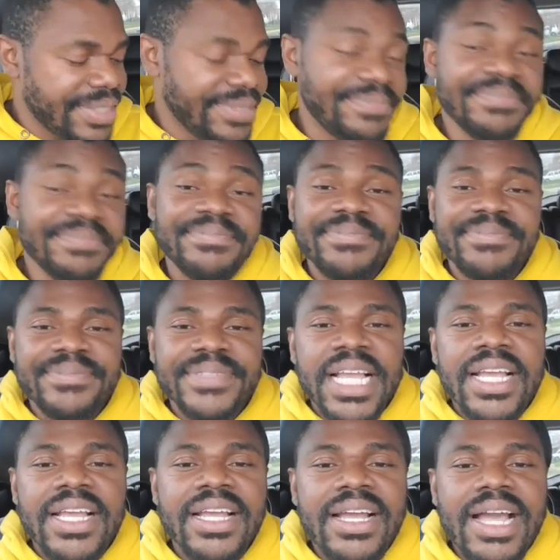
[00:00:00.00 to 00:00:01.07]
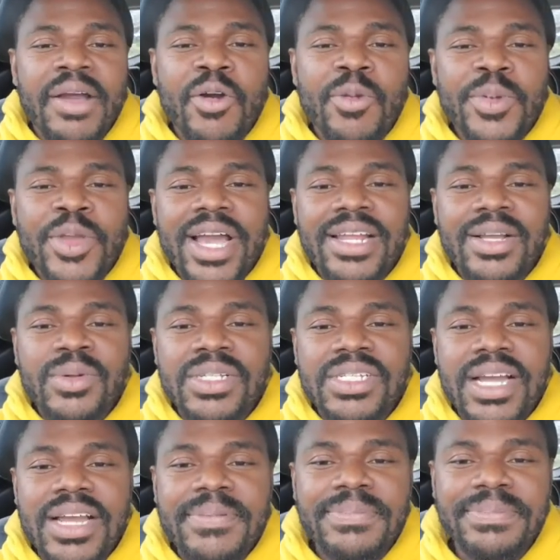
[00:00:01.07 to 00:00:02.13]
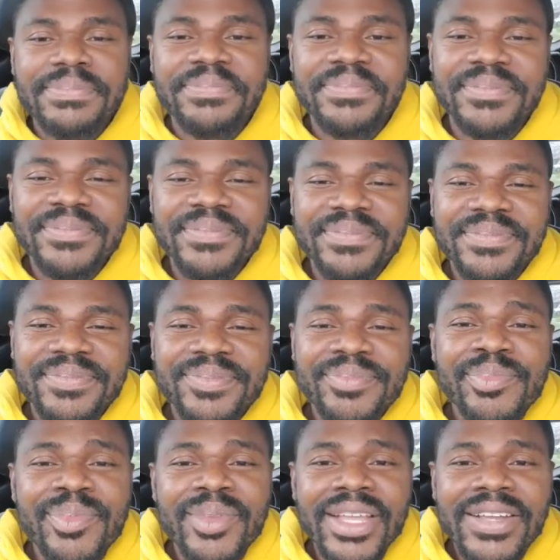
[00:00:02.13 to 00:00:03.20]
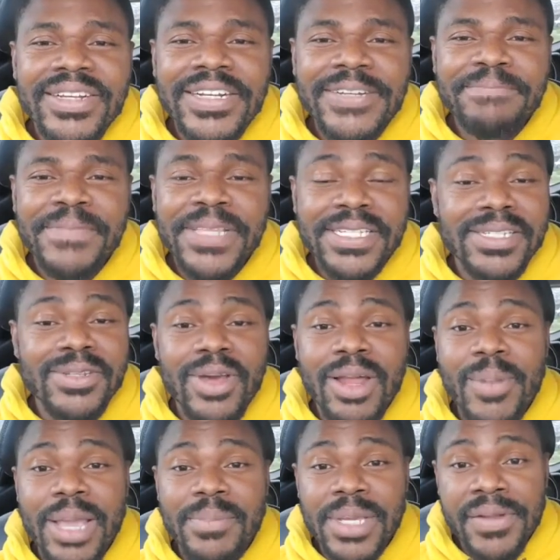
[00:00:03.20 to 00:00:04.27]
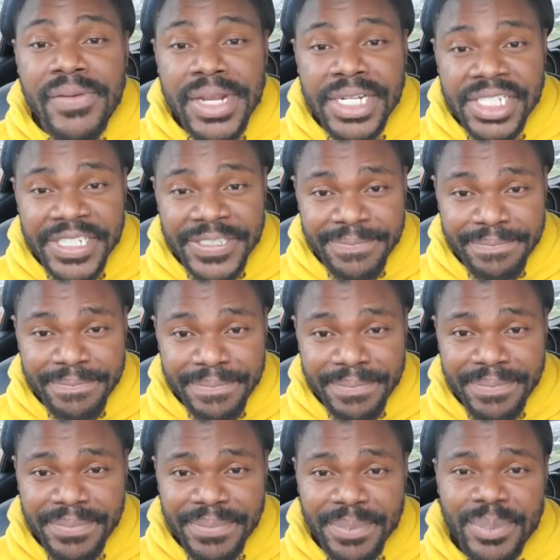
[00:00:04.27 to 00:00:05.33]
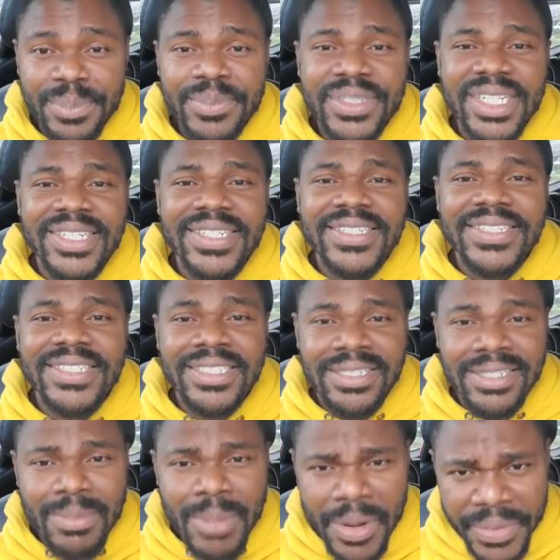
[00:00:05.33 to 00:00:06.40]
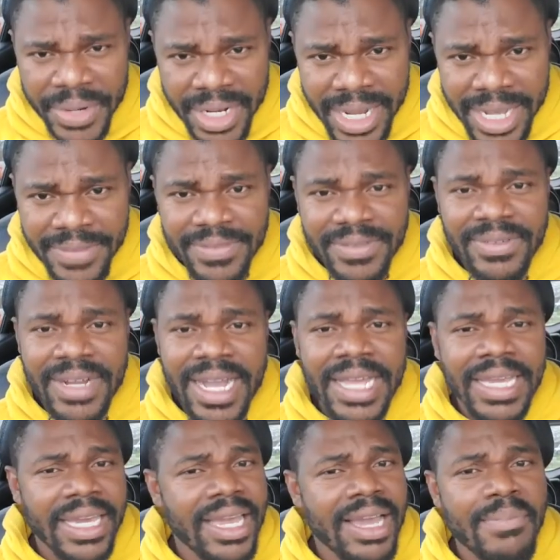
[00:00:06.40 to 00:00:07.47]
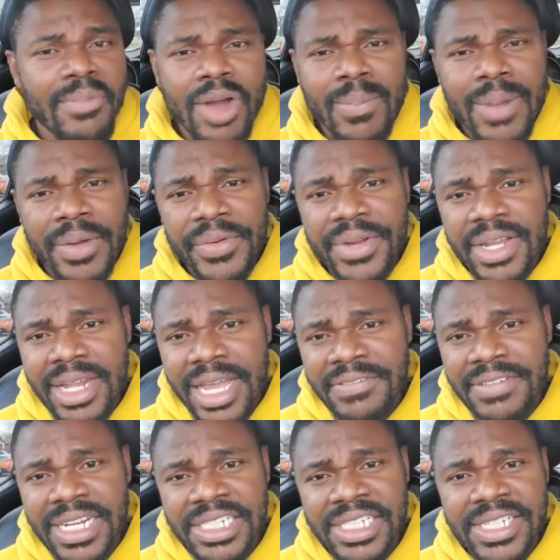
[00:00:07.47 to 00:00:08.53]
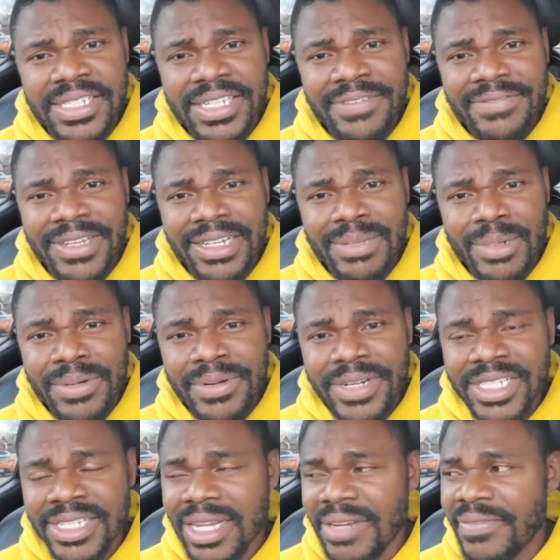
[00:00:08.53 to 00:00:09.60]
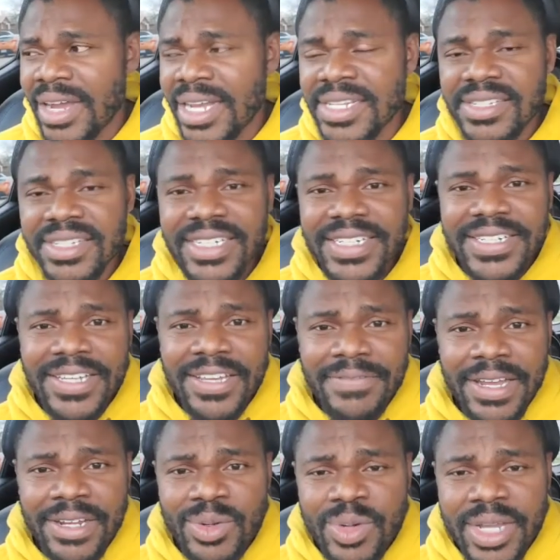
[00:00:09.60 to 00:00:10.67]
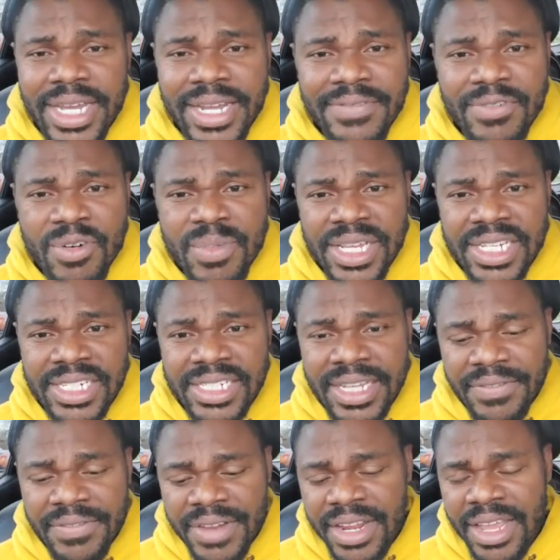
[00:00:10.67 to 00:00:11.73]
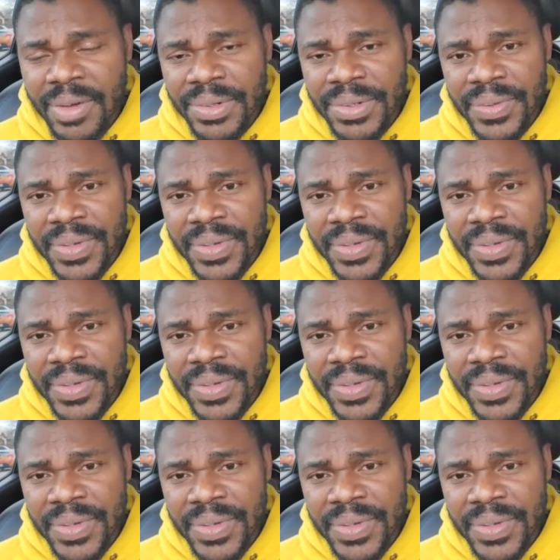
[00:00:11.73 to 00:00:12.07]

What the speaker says: All right. God bless you. This is Choco Millionaire. I hope you had a good time. This is not about immigration. This is about real life. I care more about real life than just giving immigration advice.